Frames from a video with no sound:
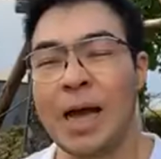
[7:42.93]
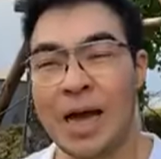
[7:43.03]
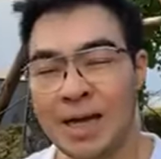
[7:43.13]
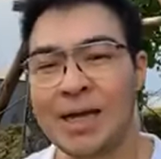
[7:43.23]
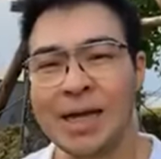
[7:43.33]

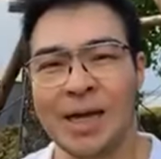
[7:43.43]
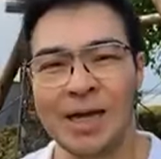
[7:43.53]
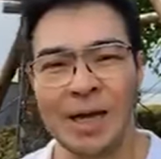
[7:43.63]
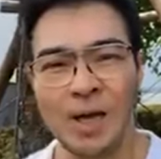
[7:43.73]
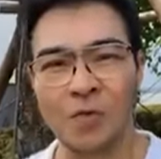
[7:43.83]
idea
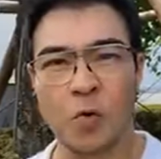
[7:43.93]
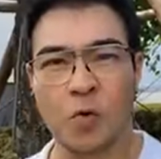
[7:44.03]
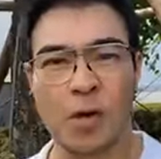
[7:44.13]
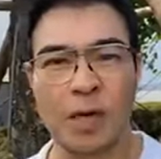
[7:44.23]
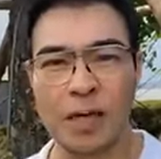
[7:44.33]
that if you
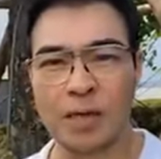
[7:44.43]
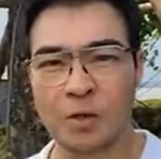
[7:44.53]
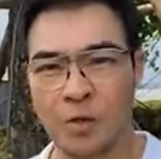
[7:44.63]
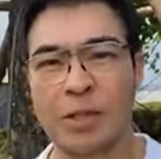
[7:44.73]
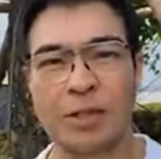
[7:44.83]
work in a
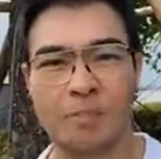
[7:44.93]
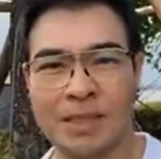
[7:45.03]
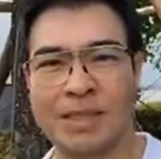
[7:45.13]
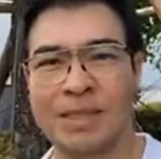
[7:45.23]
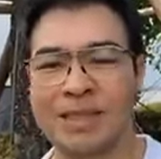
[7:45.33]
tourist
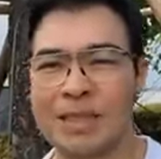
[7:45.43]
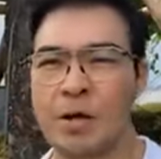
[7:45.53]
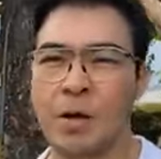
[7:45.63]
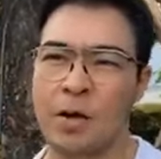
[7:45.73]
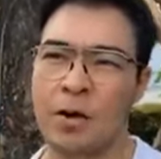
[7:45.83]
business
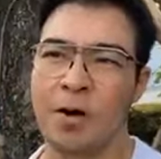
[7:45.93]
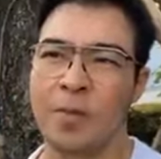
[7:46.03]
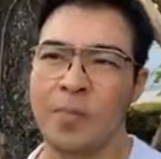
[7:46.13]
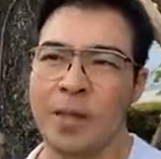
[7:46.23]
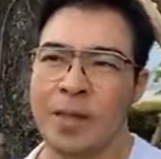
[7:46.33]

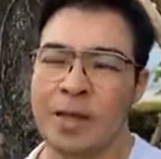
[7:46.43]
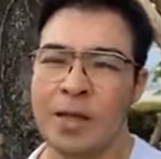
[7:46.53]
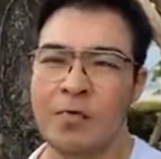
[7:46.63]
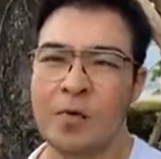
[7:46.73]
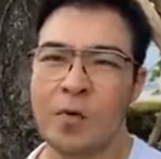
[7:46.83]
or
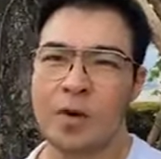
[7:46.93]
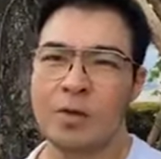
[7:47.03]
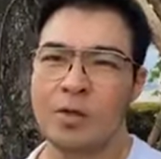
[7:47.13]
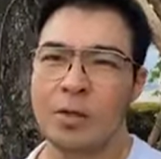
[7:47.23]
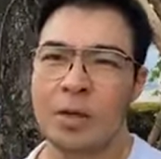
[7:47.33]
if you
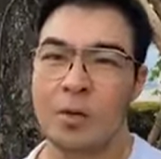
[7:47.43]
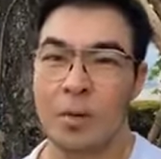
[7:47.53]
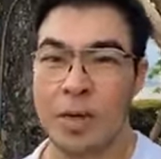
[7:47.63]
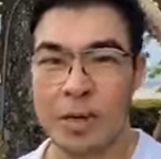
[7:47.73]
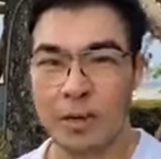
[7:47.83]
want
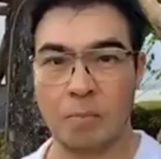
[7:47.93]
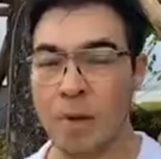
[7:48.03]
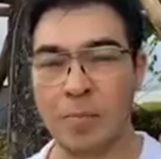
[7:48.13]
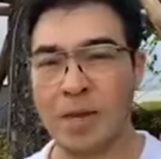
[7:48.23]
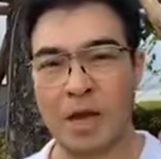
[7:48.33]
in a
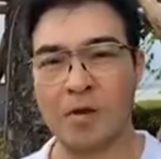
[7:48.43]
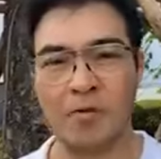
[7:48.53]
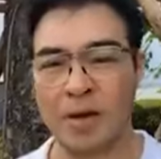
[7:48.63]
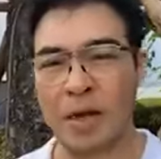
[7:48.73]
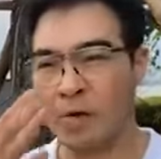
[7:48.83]

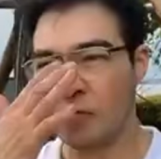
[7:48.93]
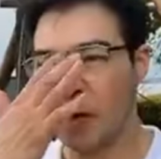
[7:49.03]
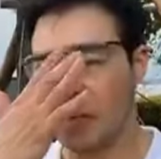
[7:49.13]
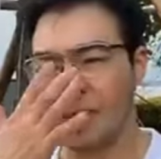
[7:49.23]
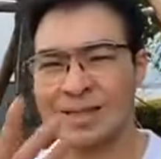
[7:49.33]

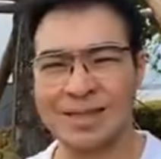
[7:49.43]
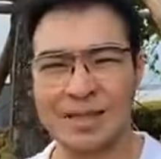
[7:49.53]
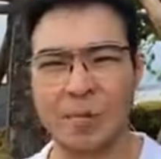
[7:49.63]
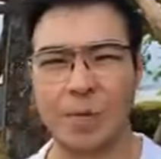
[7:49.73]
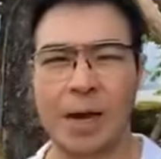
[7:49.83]
cafe business
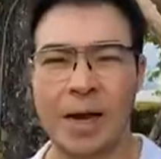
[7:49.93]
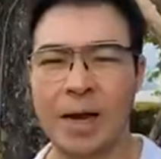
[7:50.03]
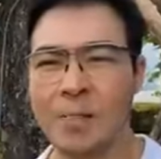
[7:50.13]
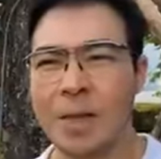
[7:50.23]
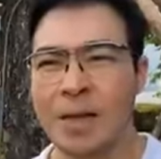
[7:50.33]

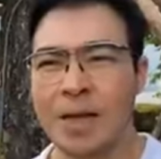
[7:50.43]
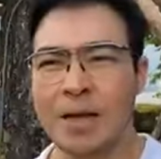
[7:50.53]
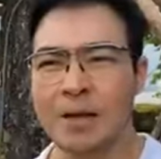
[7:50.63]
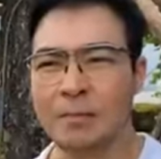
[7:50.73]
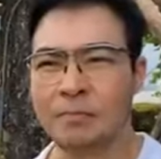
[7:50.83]
somewhere,
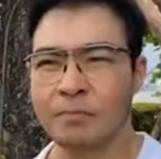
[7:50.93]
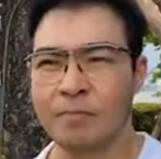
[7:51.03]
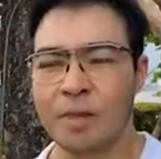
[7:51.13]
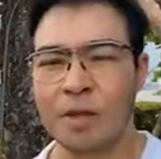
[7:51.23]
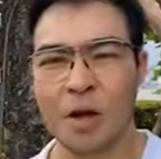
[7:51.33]

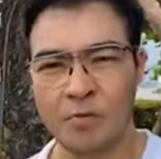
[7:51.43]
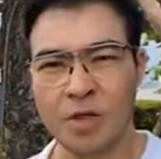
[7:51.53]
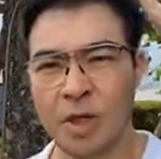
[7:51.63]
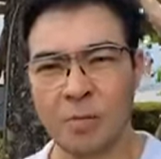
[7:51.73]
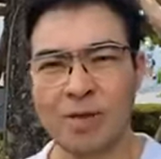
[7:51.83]

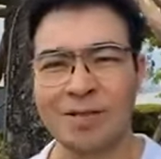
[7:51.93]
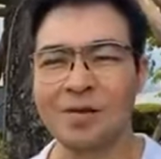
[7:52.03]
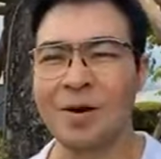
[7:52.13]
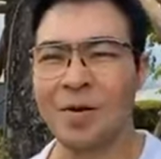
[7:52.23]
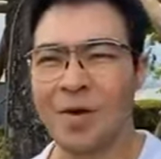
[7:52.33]
coffee shop,
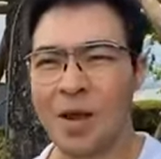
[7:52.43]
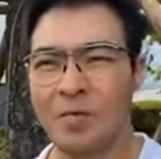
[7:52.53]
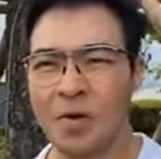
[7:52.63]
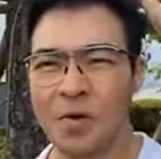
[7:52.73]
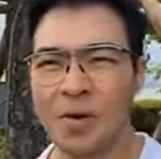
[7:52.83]
restaurant,
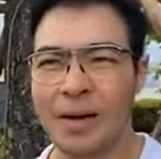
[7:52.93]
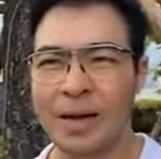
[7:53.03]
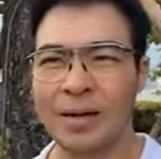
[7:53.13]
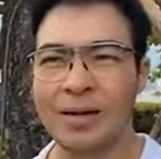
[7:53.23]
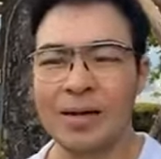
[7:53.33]
wherever you
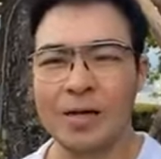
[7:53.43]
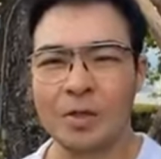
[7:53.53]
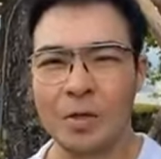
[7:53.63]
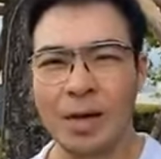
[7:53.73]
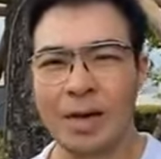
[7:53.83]
are,
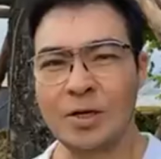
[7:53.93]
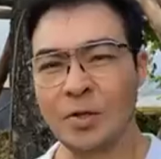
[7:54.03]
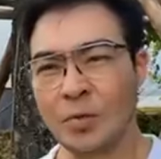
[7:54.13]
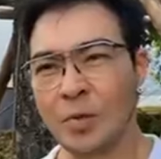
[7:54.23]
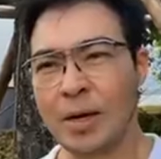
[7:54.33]
try
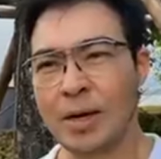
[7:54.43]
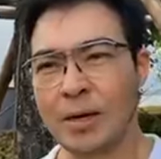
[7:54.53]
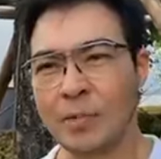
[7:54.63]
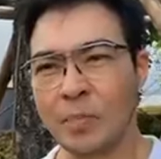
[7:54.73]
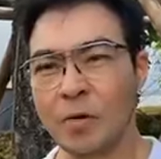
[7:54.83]

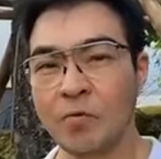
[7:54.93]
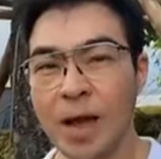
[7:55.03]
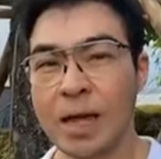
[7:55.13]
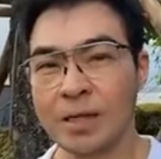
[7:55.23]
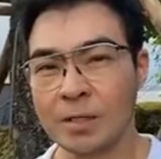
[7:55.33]
to
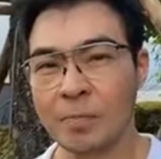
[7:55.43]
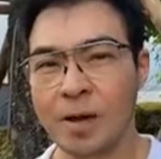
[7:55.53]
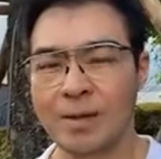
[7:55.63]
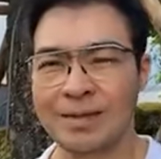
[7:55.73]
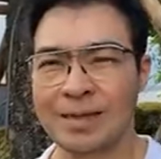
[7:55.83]
find a
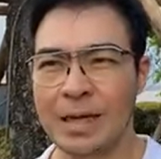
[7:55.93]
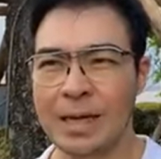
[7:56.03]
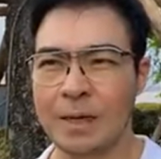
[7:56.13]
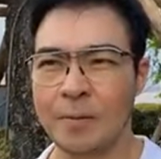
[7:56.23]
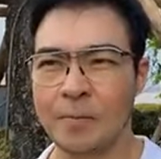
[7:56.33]
spot
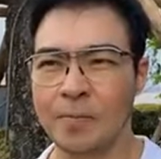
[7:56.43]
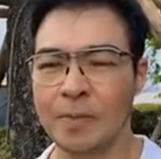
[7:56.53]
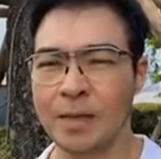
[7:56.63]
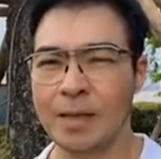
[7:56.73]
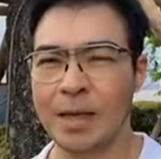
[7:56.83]

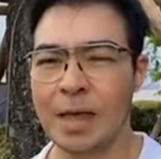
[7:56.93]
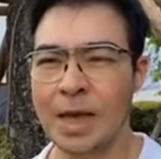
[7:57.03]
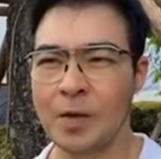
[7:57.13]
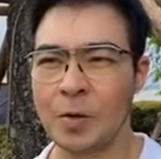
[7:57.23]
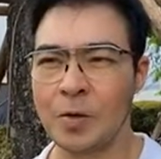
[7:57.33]

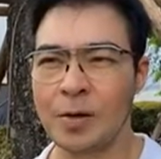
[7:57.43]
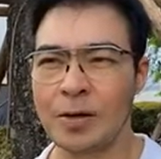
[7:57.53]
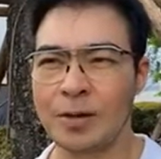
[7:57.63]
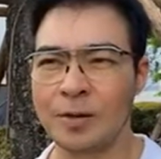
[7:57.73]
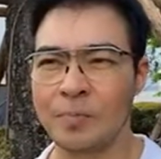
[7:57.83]
at
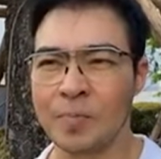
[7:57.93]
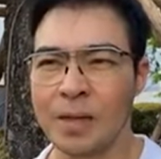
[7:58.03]
your